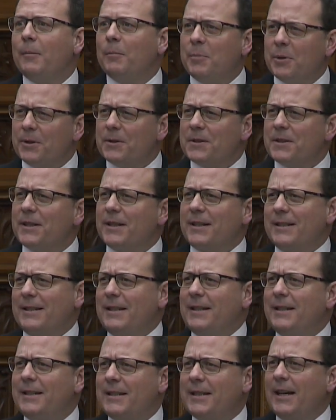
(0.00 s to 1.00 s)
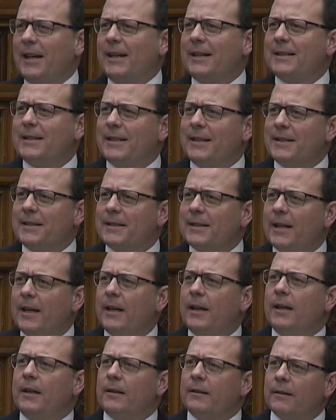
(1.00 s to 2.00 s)
Bill 66 is
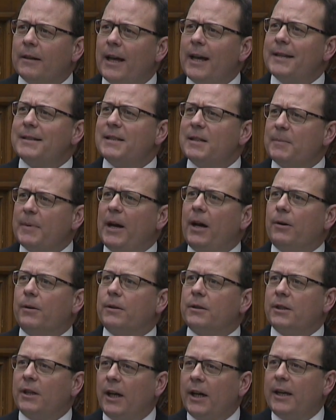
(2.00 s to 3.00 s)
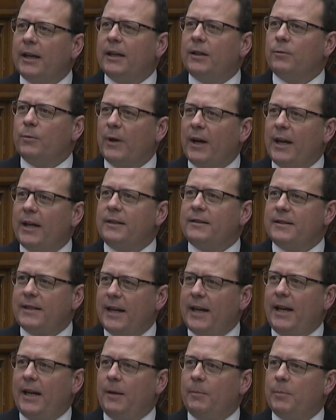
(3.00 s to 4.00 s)
less about cutting red
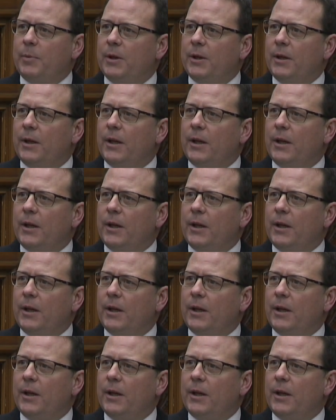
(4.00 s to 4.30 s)
tape